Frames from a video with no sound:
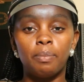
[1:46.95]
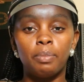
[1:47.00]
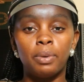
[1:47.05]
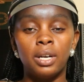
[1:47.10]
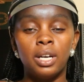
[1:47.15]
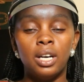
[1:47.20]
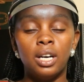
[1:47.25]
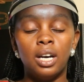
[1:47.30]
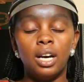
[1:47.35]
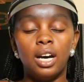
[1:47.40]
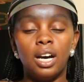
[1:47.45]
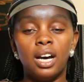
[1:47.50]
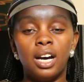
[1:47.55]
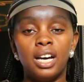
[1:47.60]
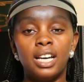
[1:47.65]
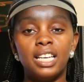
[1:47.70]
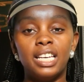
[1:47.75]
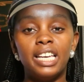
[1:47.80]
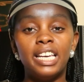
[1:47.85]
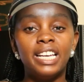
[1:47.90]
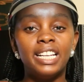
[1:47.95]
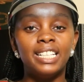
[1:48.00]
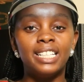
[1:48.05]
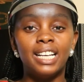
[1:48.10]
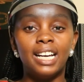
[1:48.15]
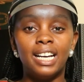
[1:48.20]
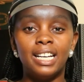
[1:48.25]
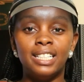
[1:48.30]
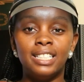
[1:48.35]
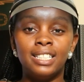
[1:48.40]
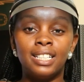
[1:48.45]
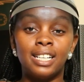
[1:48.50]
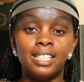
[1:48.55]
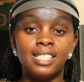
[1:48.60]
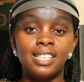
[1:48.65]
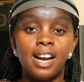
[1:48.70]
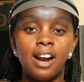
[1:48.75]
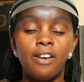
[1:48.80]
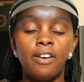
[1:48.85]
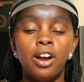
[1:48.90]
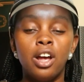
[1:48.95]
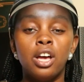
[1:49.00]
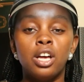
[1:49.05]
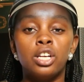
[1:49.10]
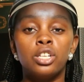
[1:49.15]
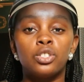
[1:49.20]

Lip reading: In Qatar.